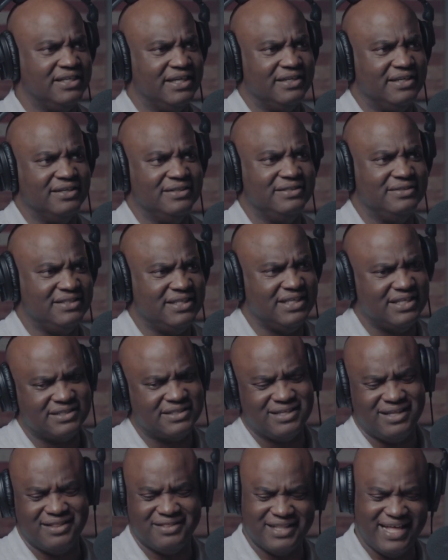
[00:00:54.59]
and
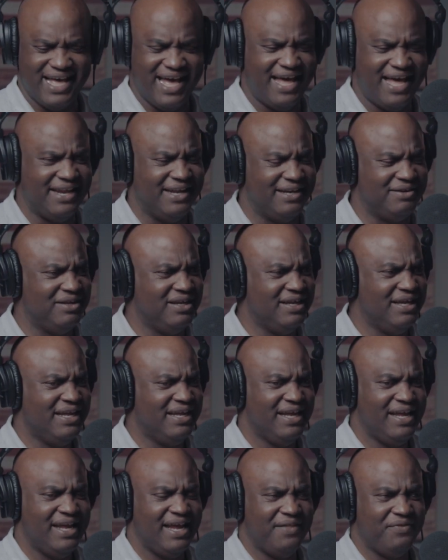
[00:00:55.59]
this and that and
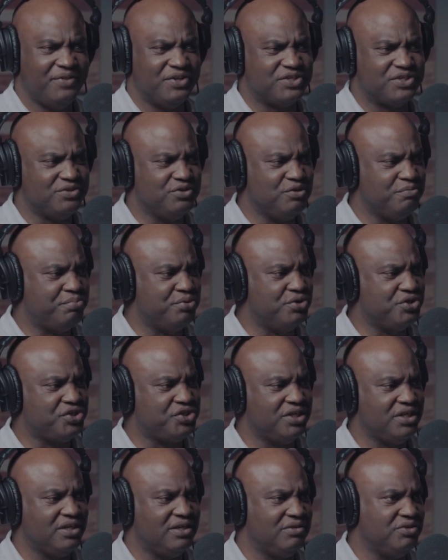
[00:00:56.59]
this new pushing.